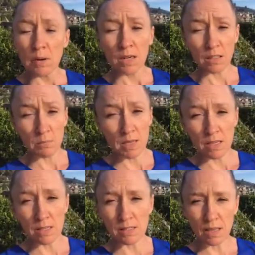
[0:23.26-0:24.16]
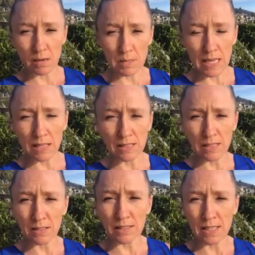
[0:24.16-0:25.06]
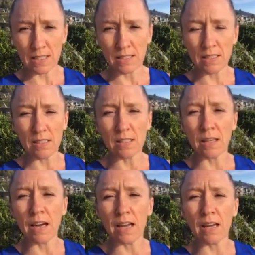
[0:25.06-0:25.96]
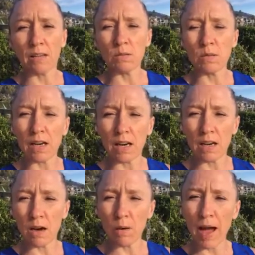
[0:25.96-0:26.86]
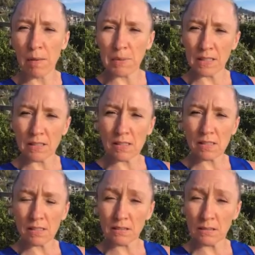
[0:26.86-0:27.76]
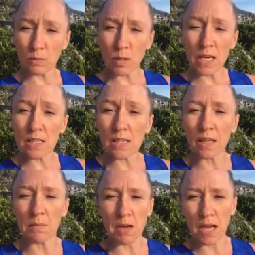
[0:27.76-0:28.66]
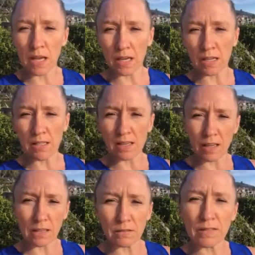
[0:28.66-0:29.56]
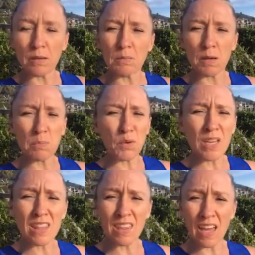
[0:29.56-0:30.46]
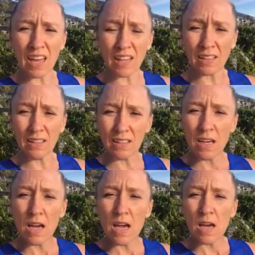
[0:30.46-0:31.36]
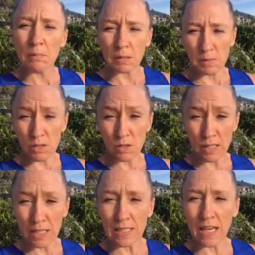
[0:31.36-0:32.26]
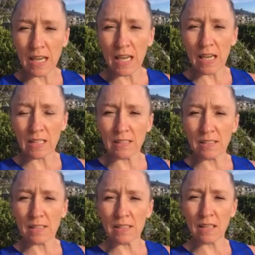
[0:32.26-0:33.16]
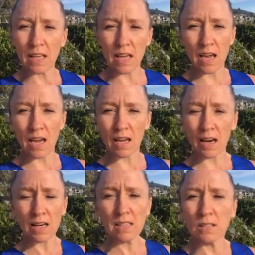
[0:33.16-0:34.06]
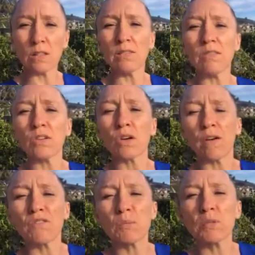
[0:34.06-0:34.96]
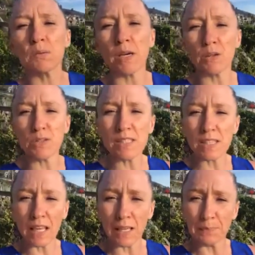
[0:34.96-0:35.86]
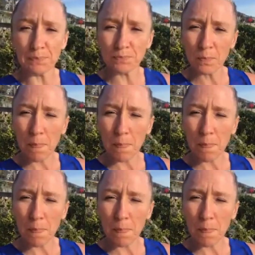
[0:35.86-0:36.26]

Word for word: partly because I'm an Alexander Technique teacher, and what I know happens when I suck in my gut is I interfere with my breathing. My muscles get tight and I actually don't even feel comfortable in my own skin.